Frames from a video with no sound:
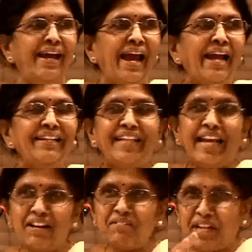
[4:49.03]
And they
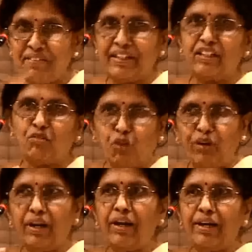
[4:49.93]
have given the
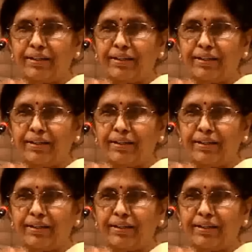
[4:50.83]
full